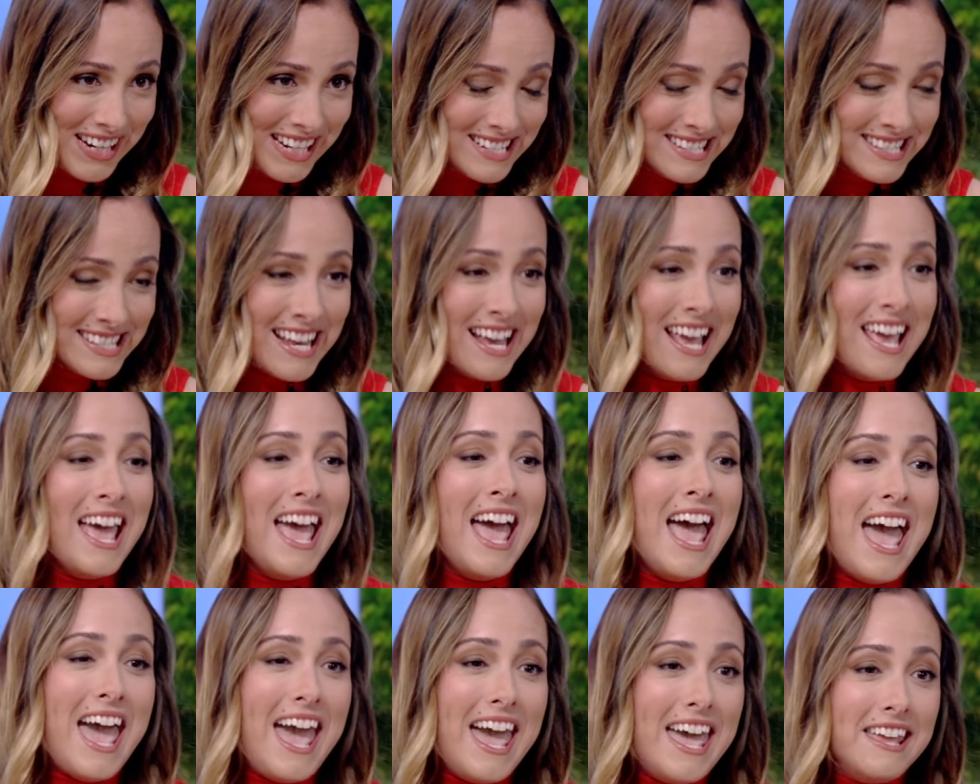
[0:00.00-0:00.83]
Okay. Mm.
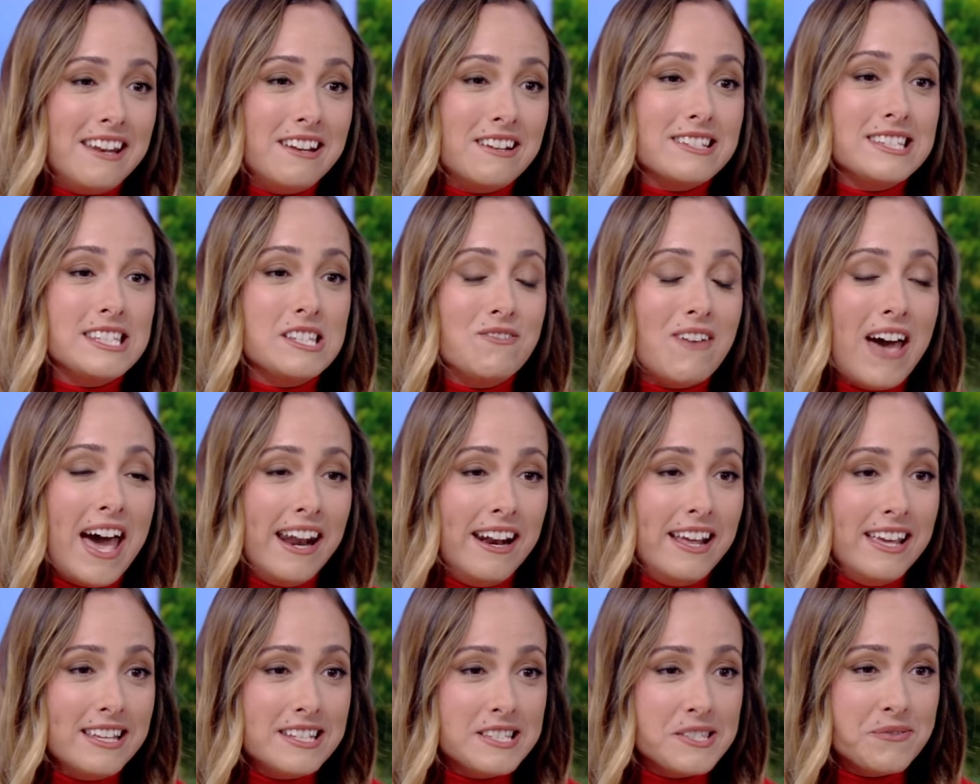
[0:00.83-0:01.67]
And
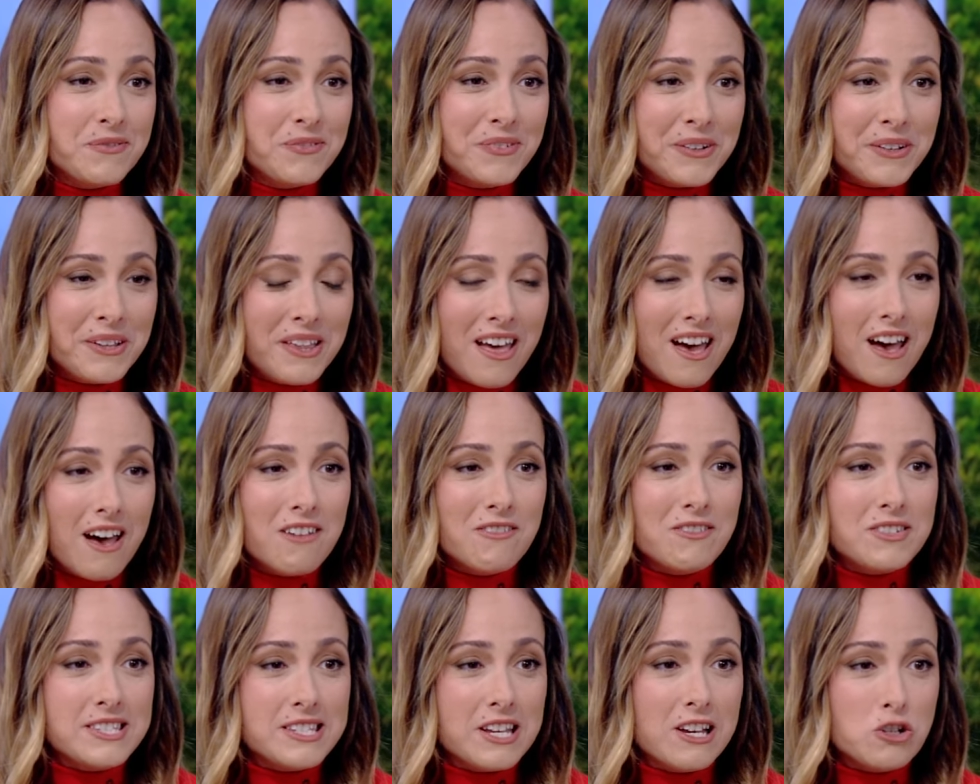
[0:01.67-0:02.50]
Savannah is full
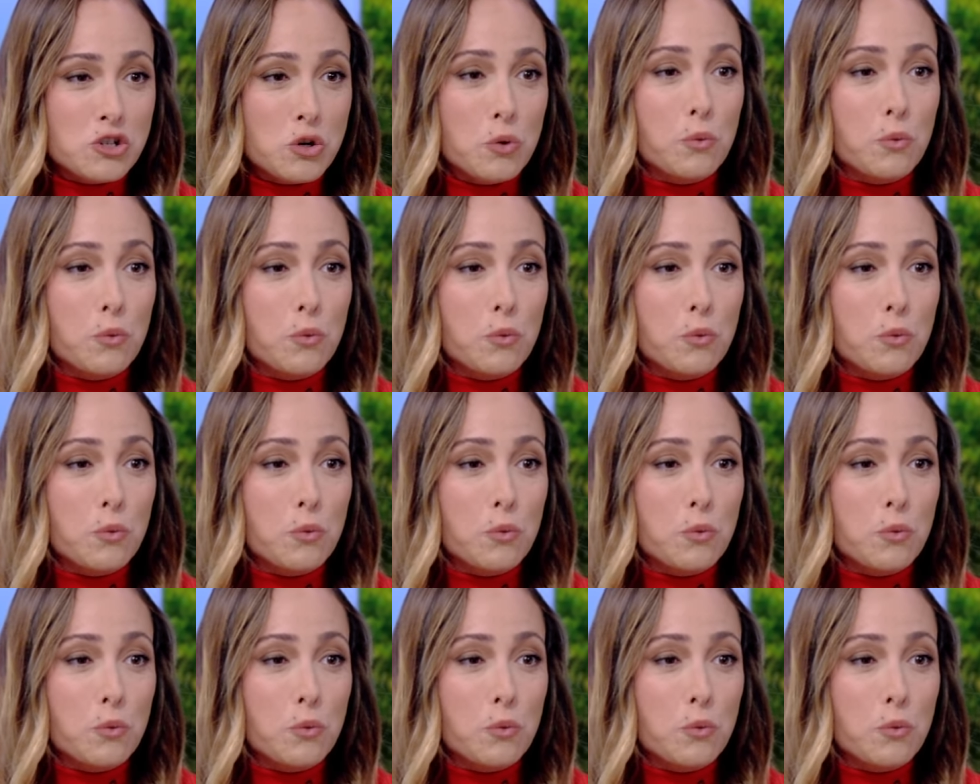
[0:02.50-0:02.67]
of such